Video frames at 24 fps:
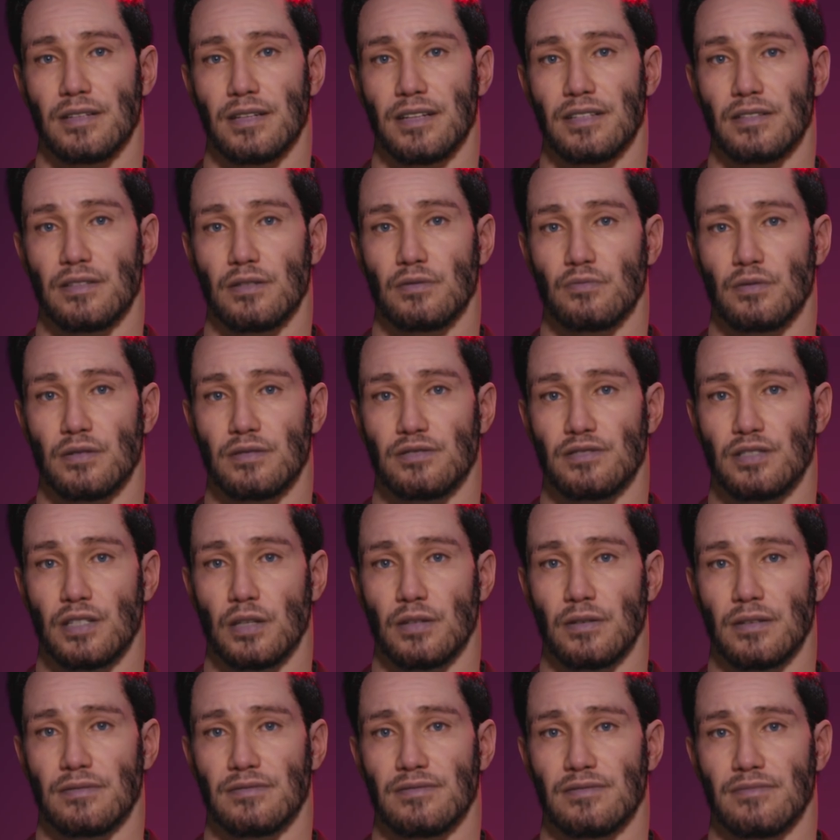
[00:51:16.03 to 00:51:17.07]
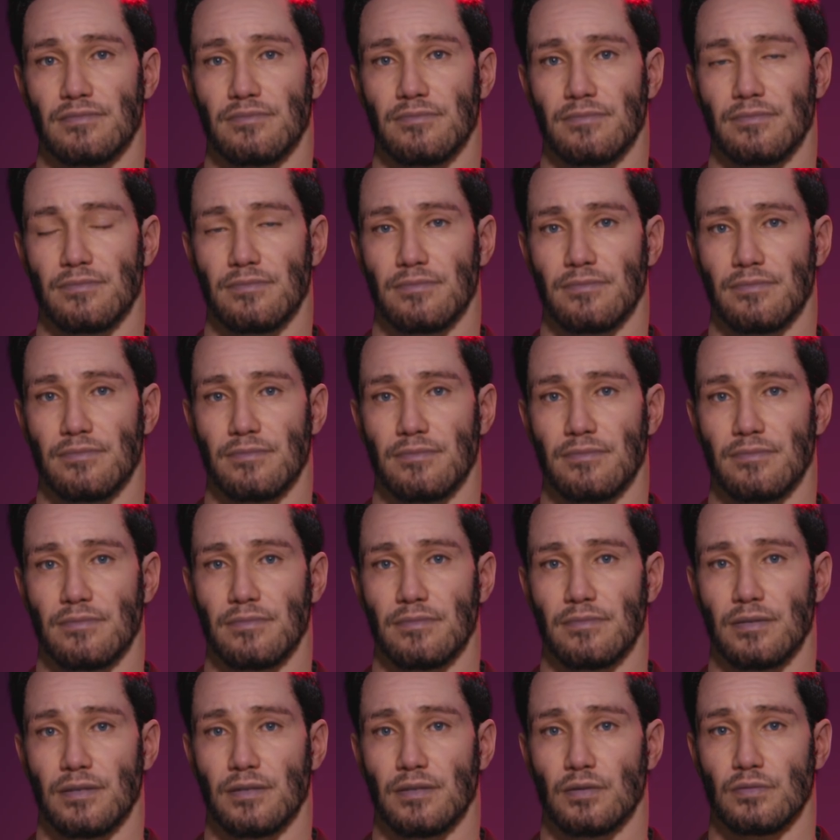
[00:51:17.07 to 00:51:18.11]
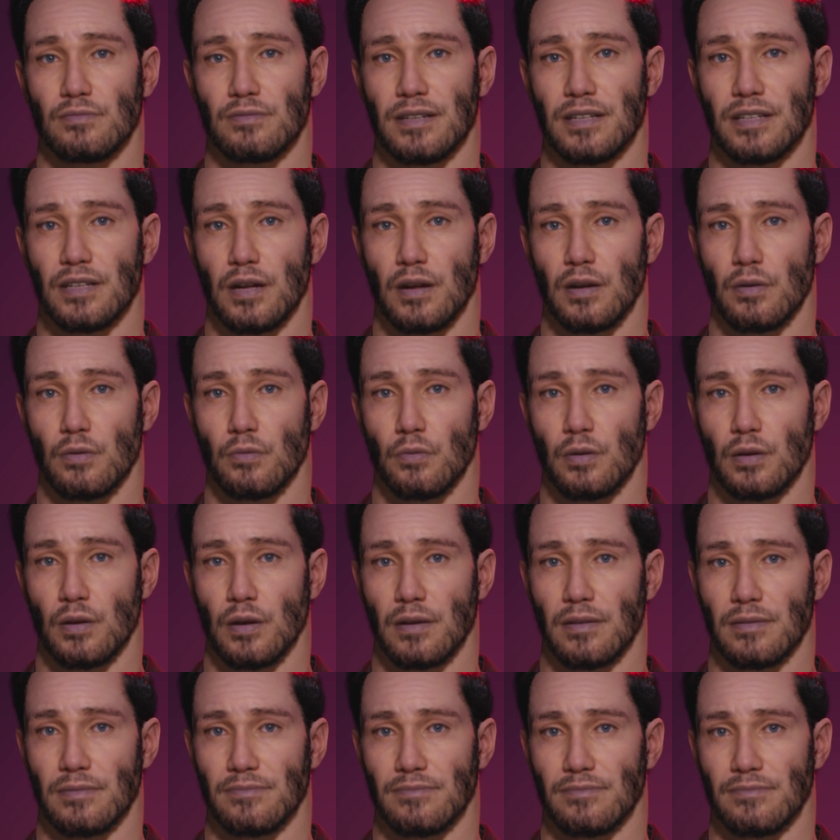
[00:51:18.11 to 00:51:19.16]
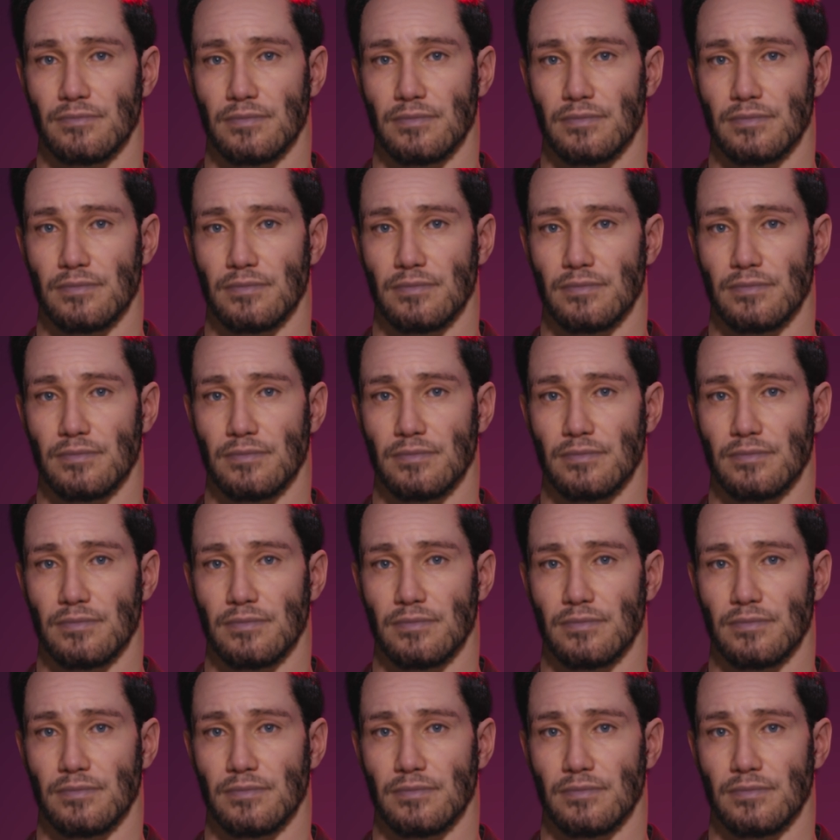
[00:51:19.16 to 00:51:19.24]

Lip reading: new personas. In a VR world,